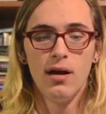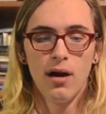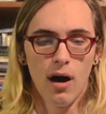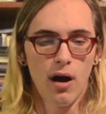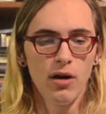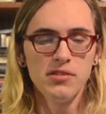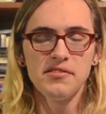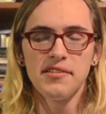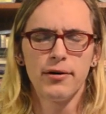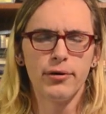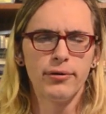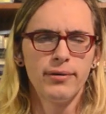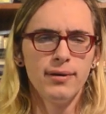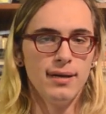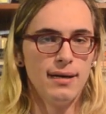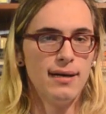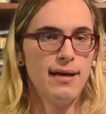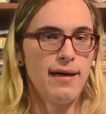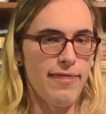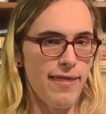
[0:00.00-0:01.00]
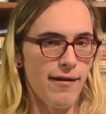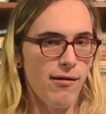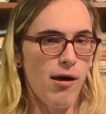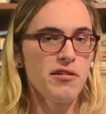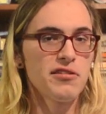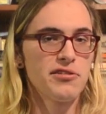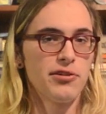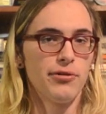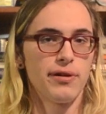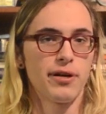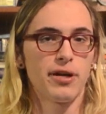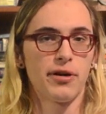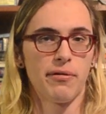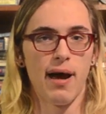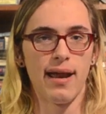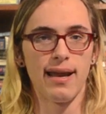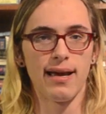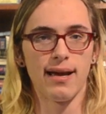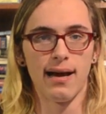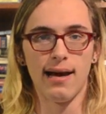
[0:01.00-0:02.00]
Also, there are certain
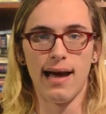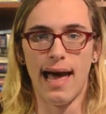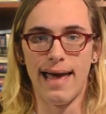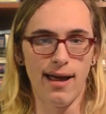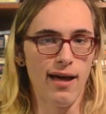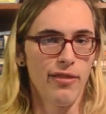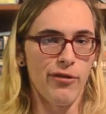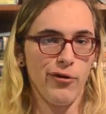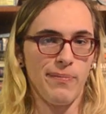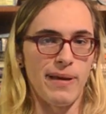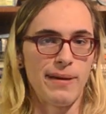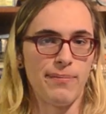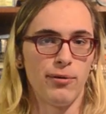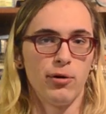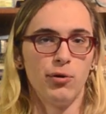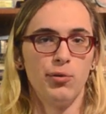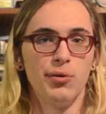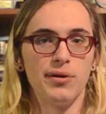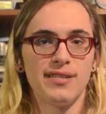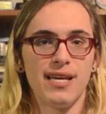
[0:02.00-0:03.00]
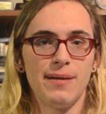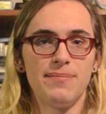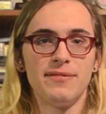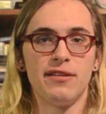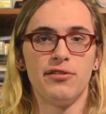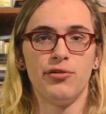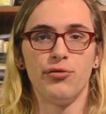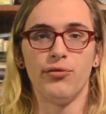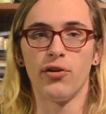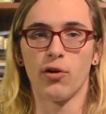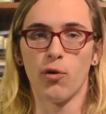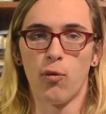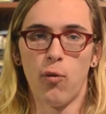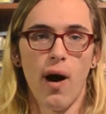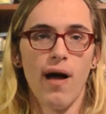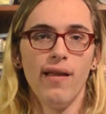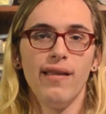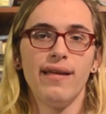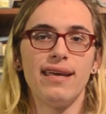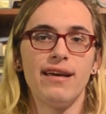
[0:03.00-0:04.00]
karateka and other people who will substitute the
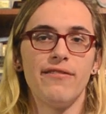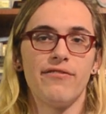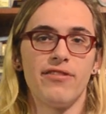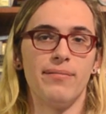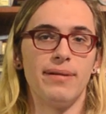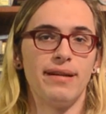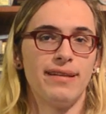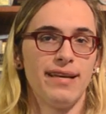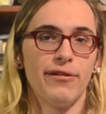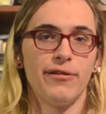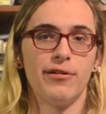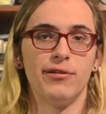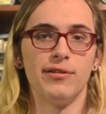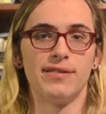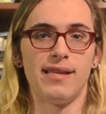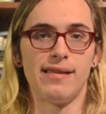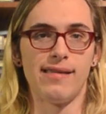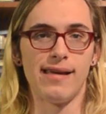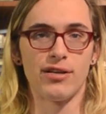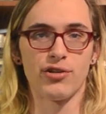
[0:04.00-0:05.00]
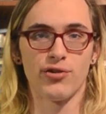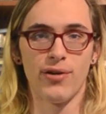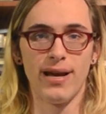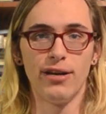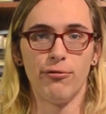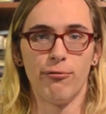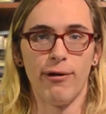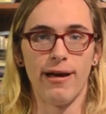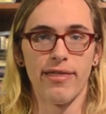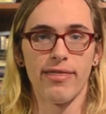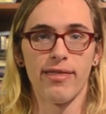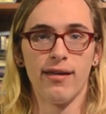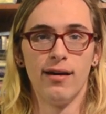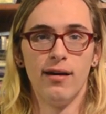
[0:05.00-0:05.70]
quality of the materials that they train with